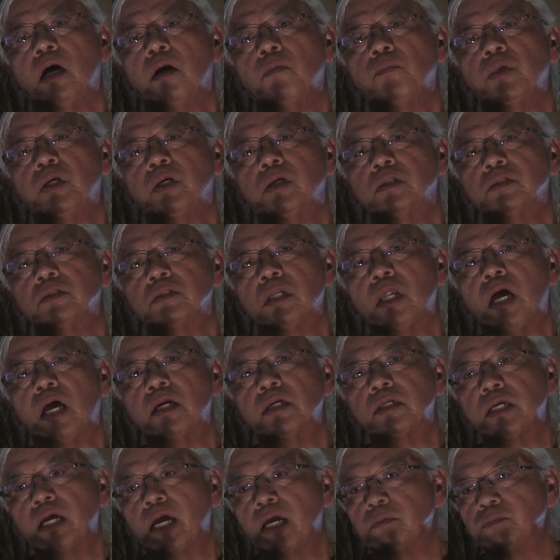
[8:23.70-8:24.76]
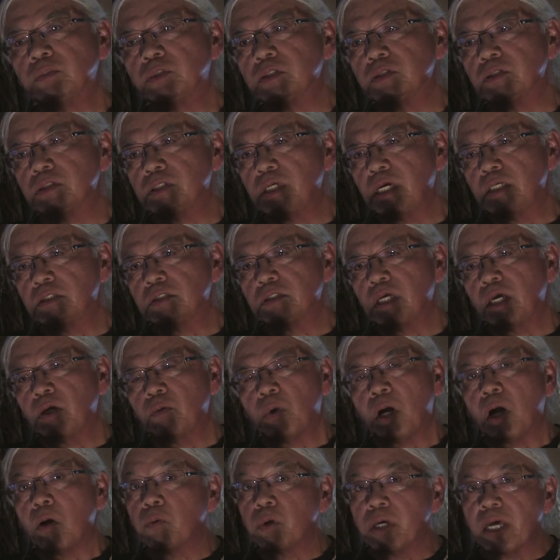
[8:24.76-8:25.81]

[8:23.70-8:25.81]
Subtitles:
because a lot of times the states say, well,